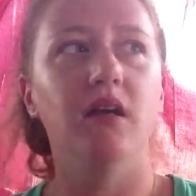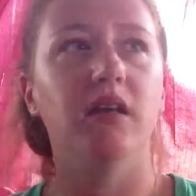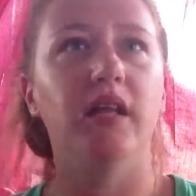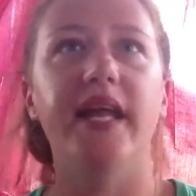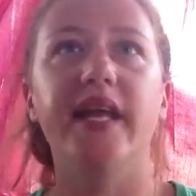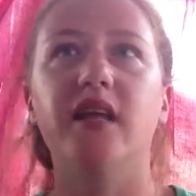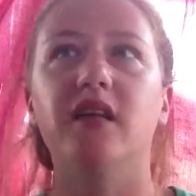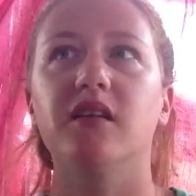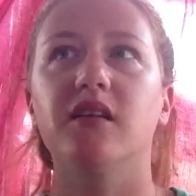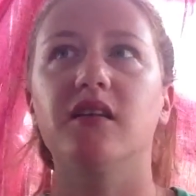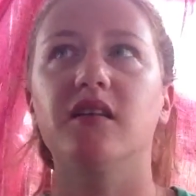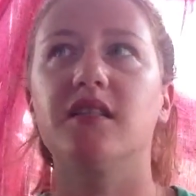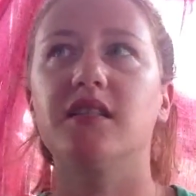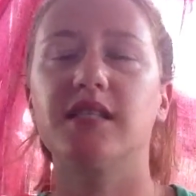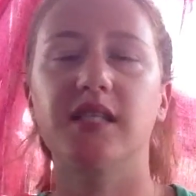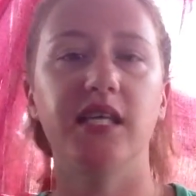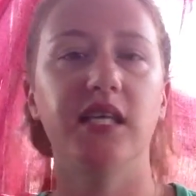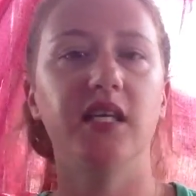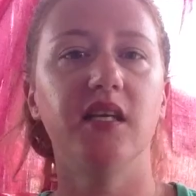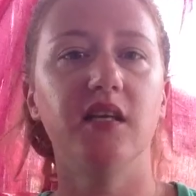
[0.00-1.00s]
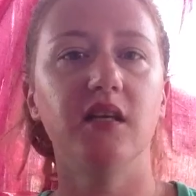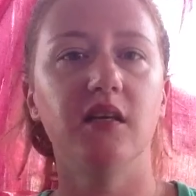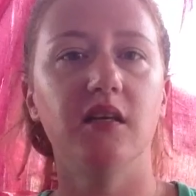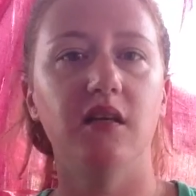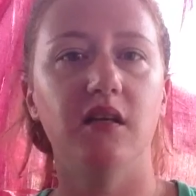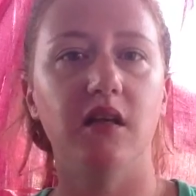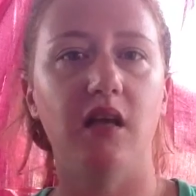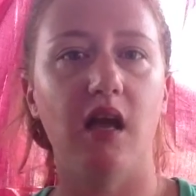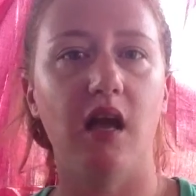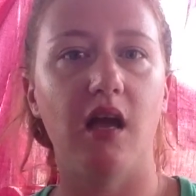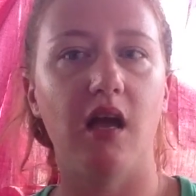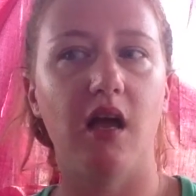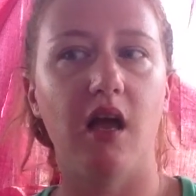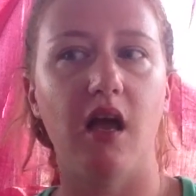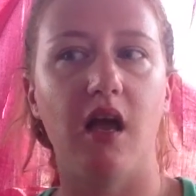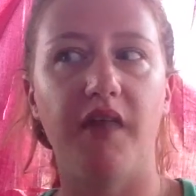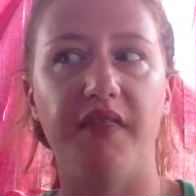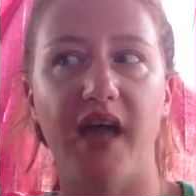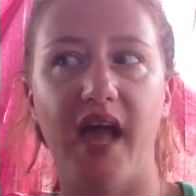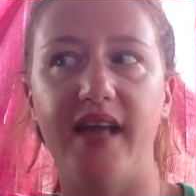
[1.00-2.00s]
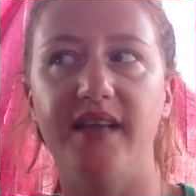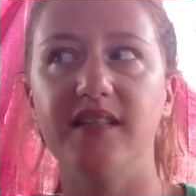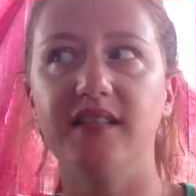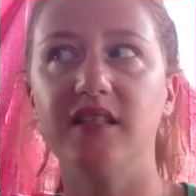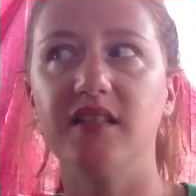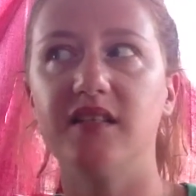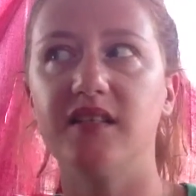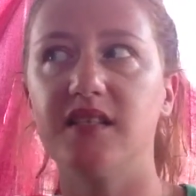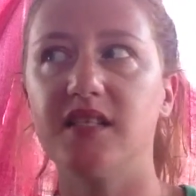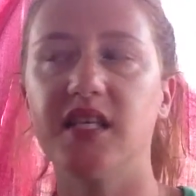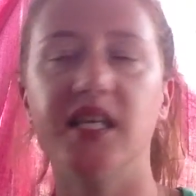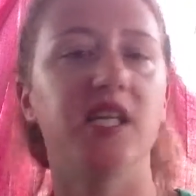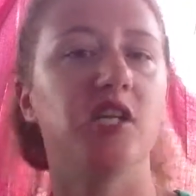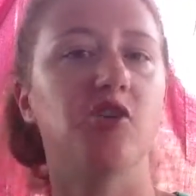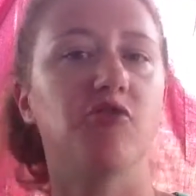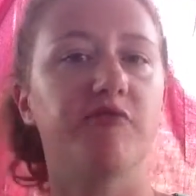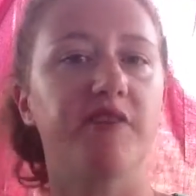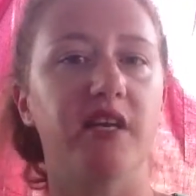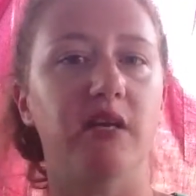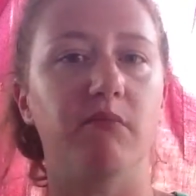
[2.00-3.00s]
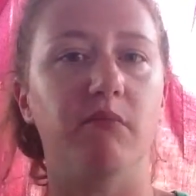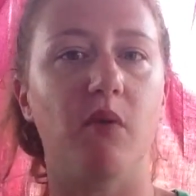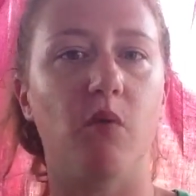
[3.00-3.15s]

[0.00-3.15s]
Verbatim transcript: like Skyn the Iceland skin cream